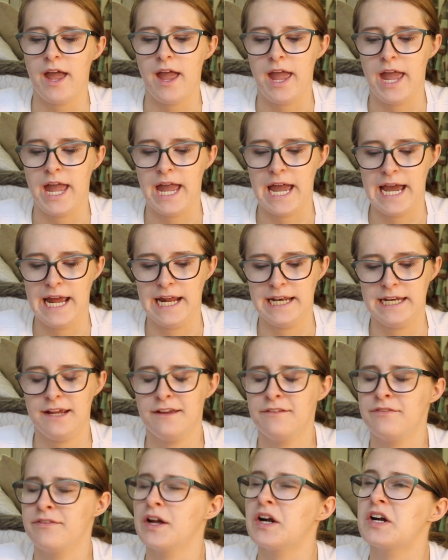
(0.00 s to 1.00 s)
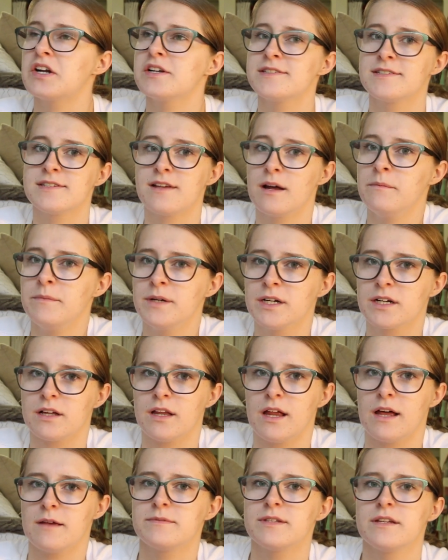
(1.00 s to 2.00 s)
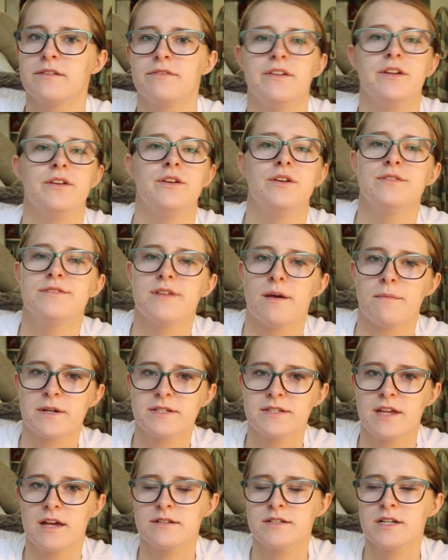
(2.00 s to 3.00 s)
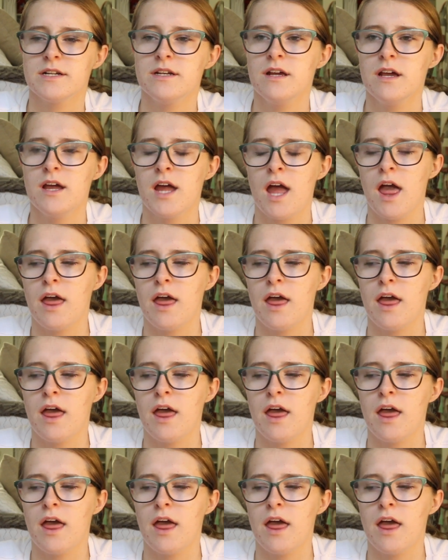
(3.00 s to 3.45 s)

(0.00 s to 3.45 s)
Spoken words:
And if there are summer clubs, if you do summer session,